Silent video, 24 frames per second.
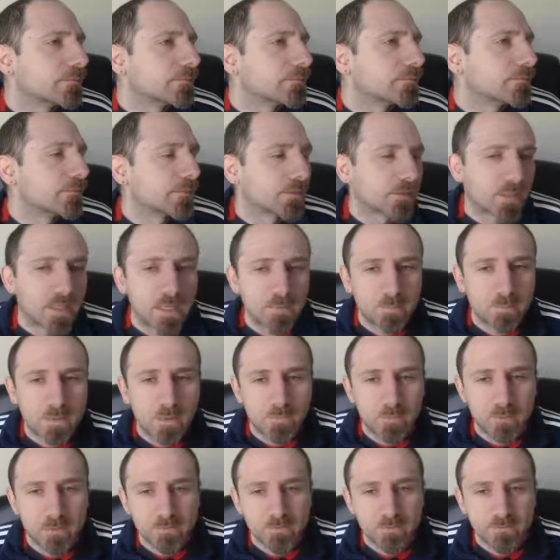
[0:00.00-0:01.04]
And keep
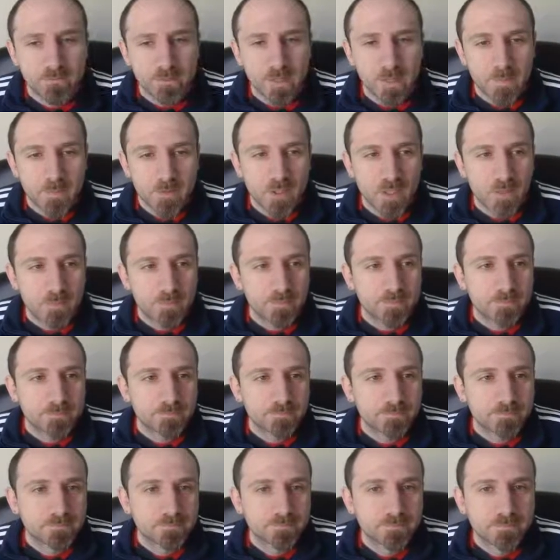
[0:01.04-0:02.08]
up with the frame trap.
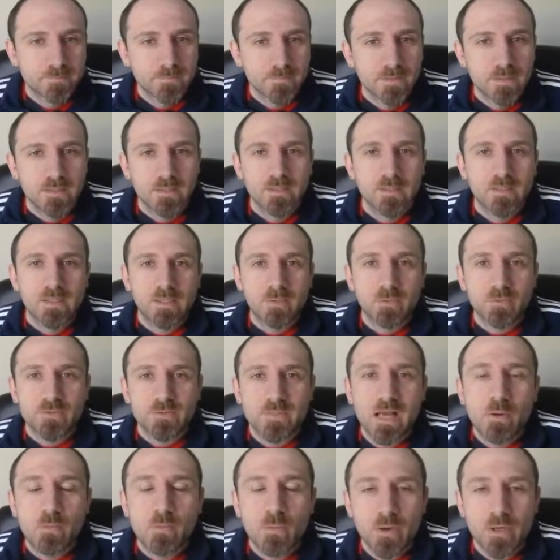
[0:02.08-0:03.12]
You'll
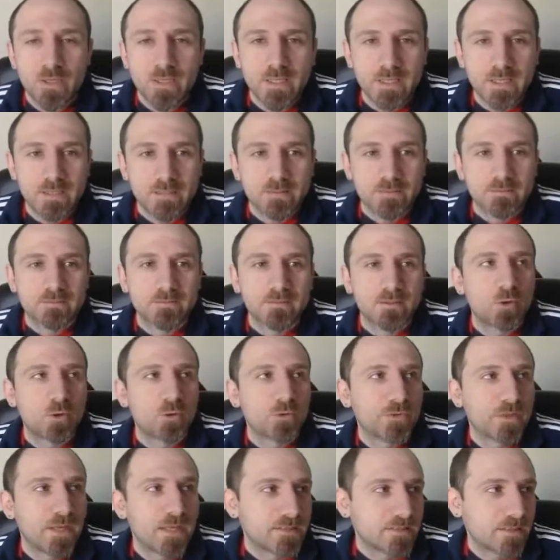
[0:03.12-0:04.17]
start working
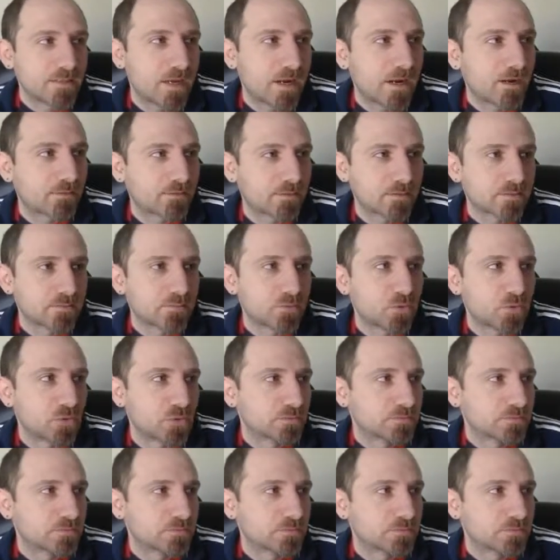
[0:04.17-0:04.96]
on these characters more.